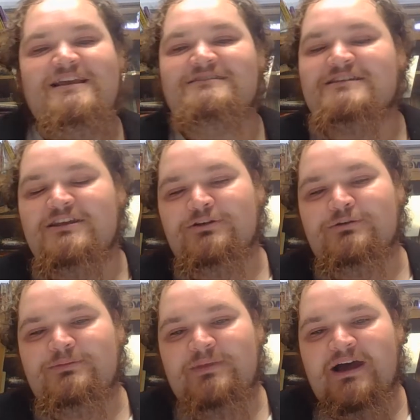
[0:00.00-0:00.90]
send to
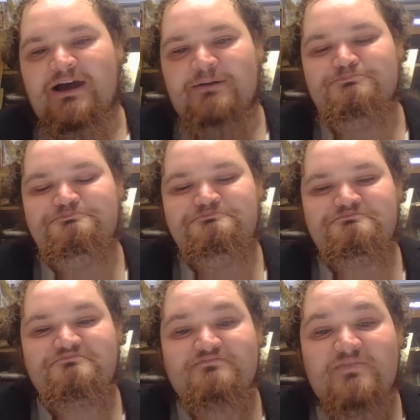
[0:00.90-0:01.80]
you.
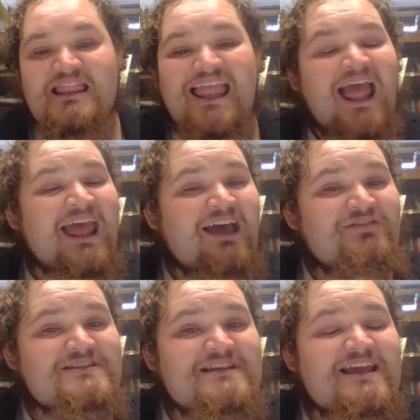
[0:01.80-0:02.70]
I have
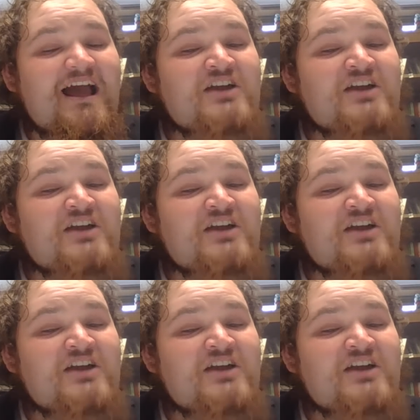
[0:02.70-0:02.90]
to say,